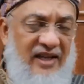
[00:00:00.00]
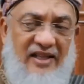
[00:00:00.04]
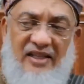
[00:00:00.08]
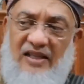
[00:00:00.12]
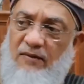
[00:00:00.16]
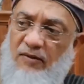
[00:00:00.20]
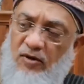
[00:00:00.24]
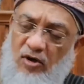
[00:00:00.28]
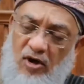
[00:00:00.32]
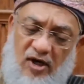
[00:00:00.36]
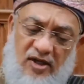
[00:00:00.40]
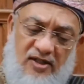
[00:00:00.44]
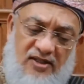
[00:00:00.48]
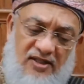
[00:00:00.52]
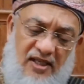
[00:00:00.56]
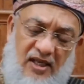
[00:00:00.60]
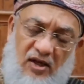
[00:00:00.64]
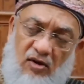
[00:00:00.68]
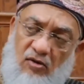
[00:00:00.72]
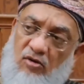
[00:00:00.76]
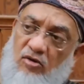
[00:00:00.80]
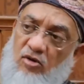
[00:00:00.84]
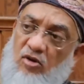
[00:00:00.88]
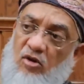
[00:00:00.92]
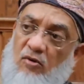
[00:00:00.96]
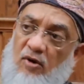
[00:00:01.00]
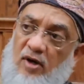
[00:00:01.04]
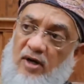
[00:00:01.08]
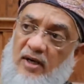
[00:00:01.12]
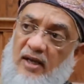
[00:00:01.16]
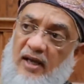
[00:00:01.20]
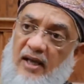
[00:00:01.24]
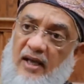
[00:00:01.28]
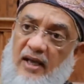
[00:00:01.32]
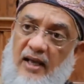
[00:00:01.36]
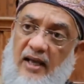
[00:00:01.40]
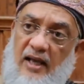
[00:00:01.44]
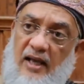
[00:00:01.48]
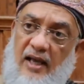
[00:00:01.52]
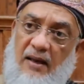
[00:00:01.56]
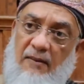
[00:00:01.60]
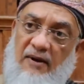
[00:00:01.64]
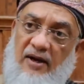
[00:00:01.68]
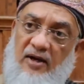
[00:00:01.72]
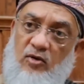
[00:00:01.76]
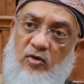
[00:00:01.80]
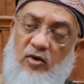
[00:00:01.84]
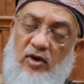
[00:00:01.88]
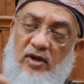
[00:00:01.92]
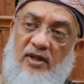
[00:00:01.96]
they were not saying, oh, you know what,
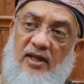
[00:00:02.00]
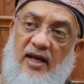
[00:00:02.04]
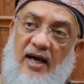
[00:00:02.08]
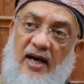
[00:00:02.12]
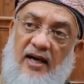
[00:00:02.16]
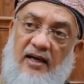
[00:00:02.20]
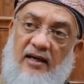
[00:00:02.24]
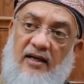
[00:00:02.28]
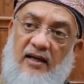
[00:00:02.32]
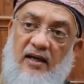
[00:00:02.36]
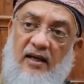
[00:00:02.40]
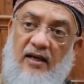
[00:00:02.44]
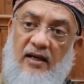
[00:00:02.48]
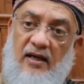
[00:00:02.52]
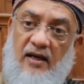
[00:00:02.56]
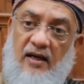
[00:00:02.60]
am I doing that?